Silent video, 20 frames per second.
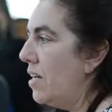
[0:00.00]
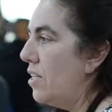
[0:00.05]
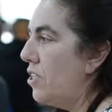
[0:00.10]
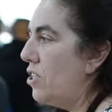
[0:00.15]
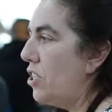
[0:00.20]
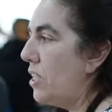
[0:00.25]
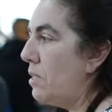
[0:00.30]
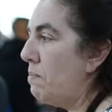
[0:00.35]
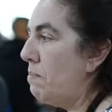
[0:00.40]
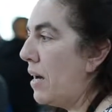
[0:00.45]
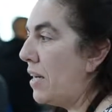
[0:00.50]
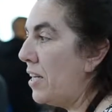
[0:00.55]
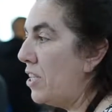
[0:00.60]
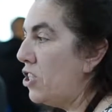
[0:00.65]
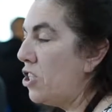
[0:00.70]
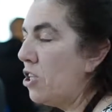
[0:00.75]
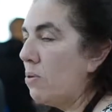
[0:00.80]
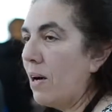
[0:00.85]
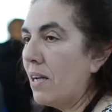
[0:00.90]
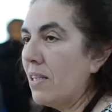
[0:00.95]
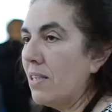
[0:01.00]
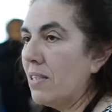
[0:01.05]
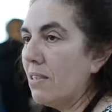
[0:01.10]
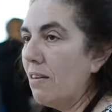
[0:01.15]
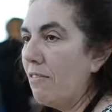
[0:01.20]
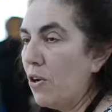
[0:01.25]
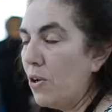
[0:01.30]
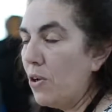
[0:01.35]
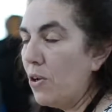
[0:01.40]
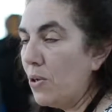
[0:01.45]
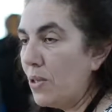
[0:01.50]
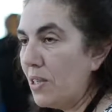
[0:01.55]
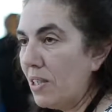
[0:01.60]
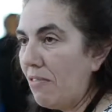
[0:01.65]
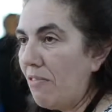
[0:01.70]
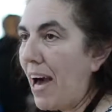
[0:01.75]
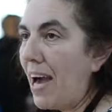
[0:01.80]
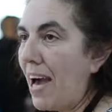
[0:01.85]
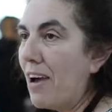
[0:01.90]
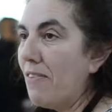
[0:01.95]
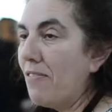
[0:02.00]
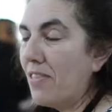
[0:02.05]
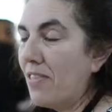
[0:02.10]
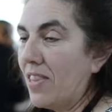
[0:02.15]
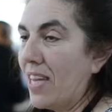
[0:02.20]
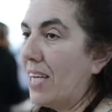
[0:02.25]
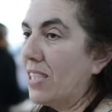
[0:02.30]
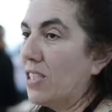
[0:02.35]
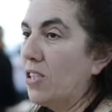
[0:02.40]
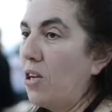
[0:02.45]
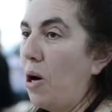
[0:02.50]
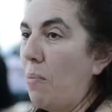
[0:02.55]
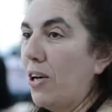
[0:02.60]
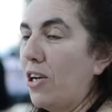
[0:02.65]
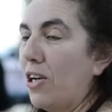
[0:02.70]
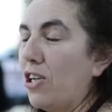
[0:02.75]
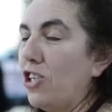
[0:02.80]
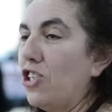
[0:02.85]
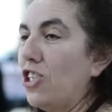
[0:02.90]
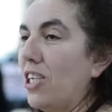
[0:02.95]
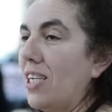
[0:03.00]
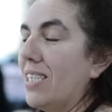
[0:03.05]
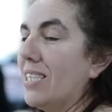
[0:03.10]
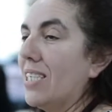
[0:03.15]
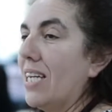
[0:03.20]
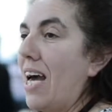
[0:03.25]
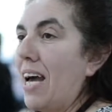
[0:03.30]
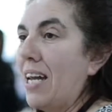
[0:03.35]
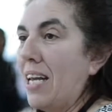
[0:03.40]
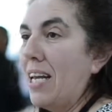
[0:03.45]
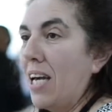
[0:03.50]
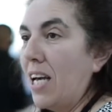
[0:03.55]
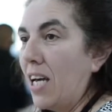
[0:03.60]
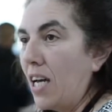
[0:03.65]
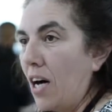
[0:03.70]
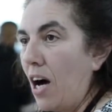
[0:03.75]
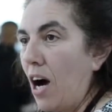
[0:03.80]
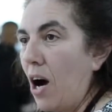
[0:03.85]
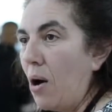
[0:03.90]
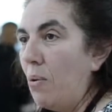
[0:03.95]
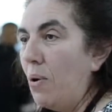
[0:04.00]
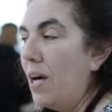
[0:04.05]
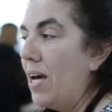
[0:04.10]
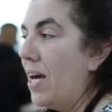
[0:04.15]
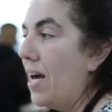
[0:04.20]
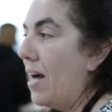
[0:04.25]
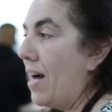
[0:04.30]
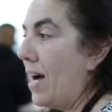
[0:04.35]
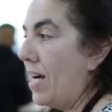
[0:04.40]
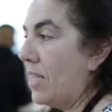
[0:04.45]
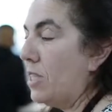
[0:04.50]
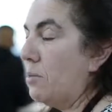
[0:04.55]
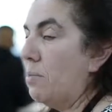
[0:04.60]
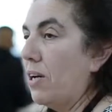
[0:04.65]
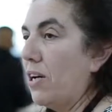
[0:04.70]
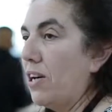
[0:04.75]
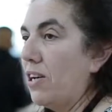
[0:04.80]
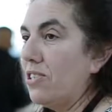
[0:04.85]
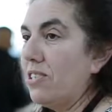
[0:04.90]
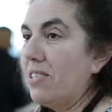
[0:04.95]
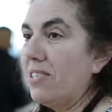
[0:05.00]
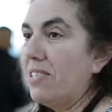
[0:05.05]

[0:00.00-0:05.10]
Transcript: She's managed to answer 45. That's not because she's let any go, that's because